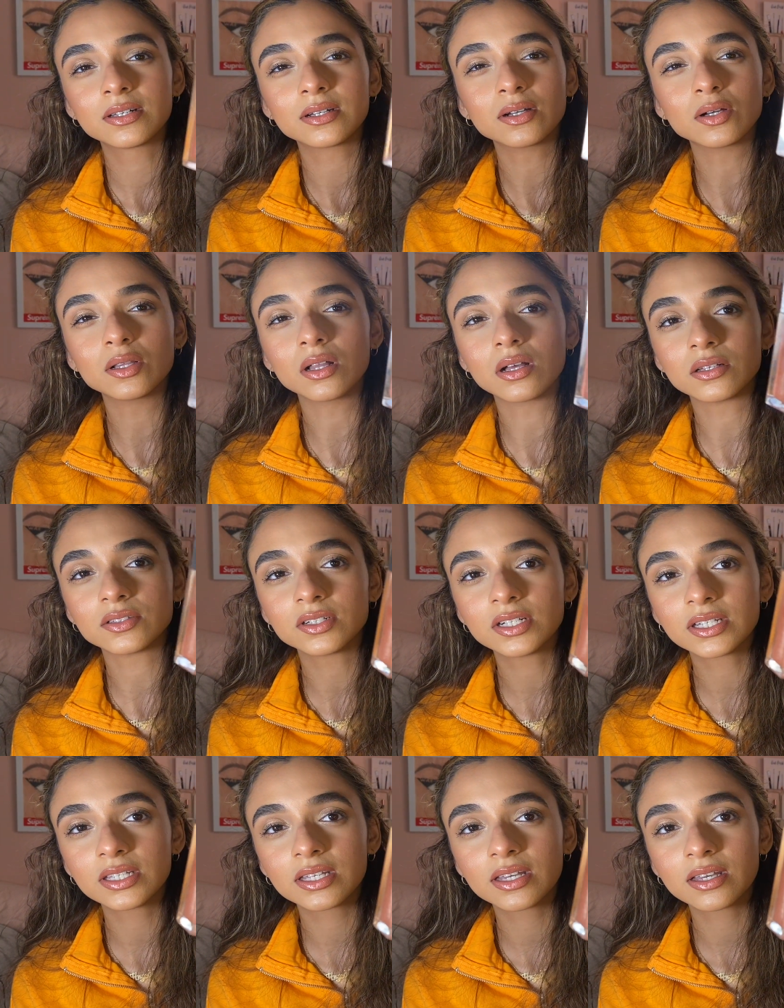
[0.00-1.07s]
gloss or
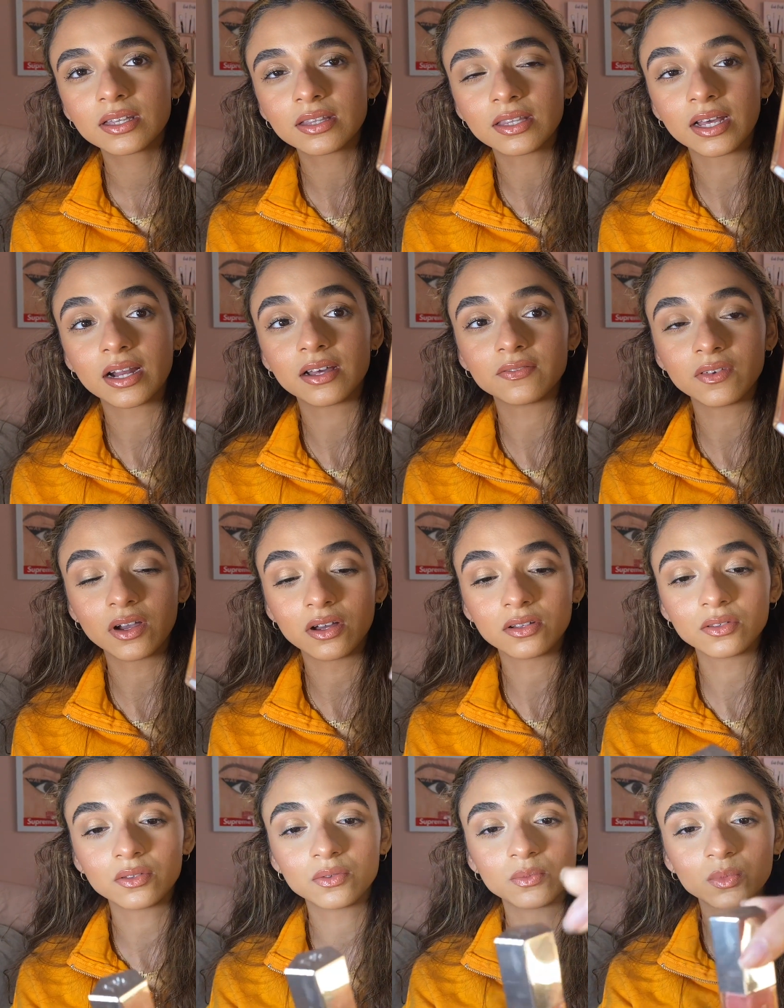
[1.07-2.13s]
anything that I've gone
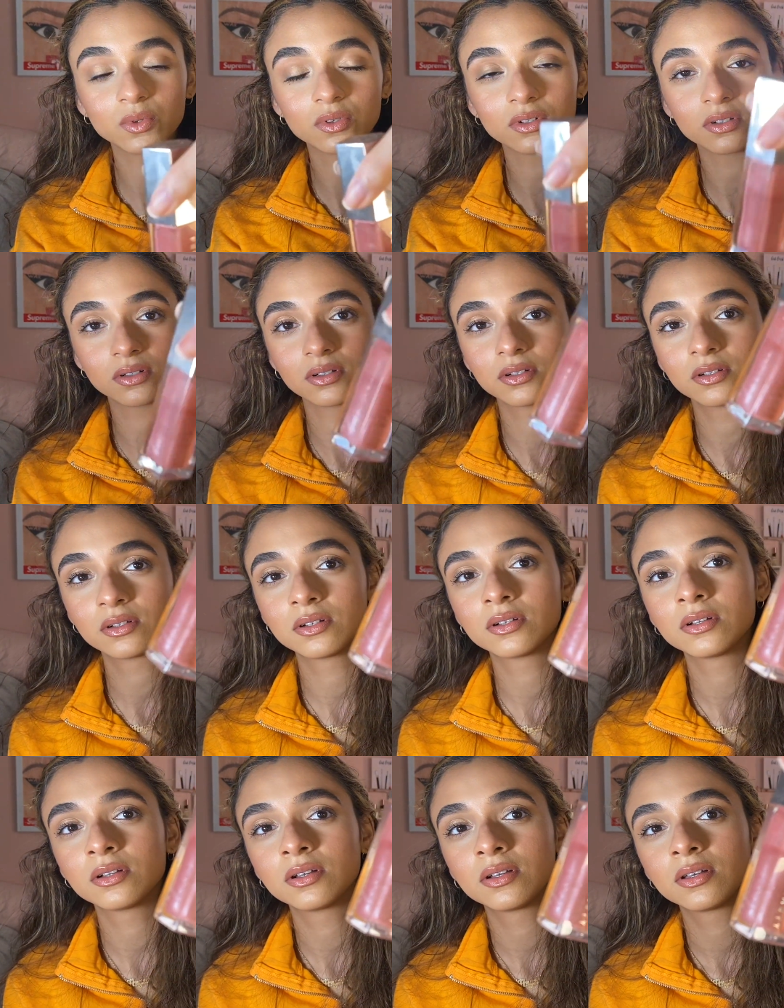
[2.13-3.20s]
through more
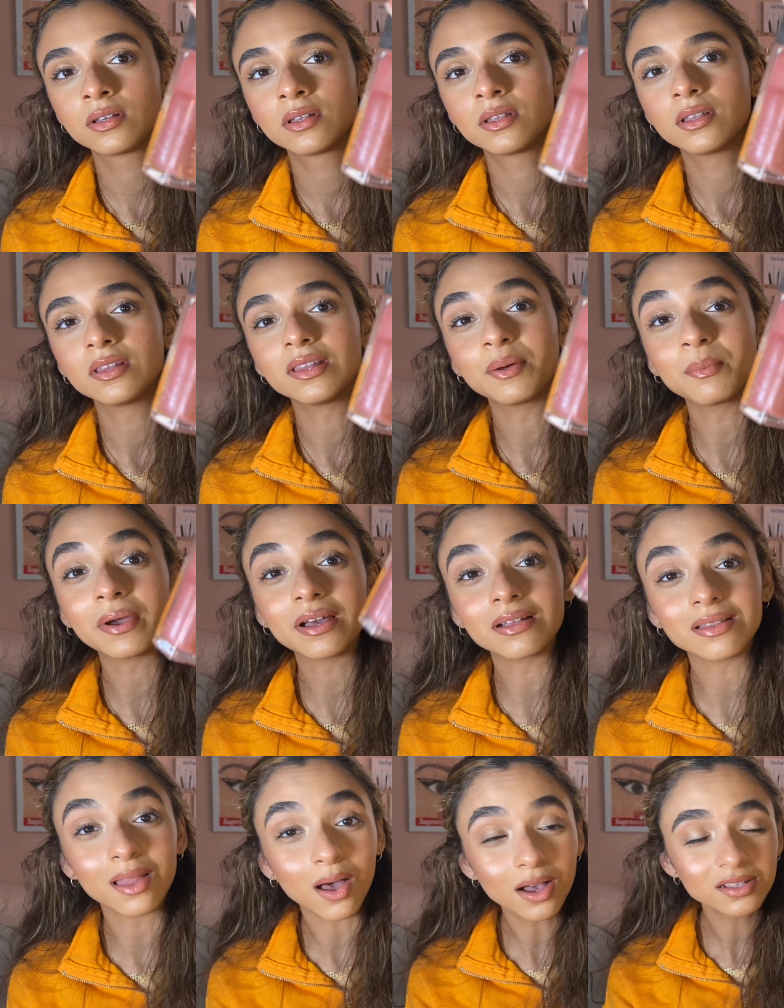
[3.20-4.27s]
than my
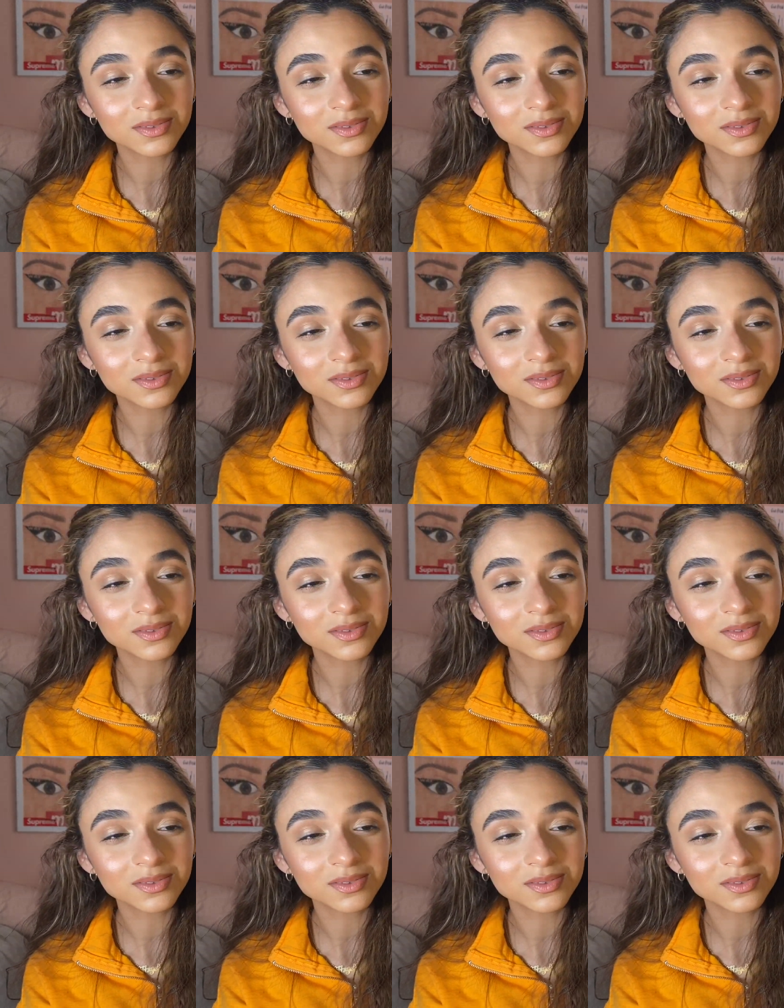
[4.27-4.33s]
gloss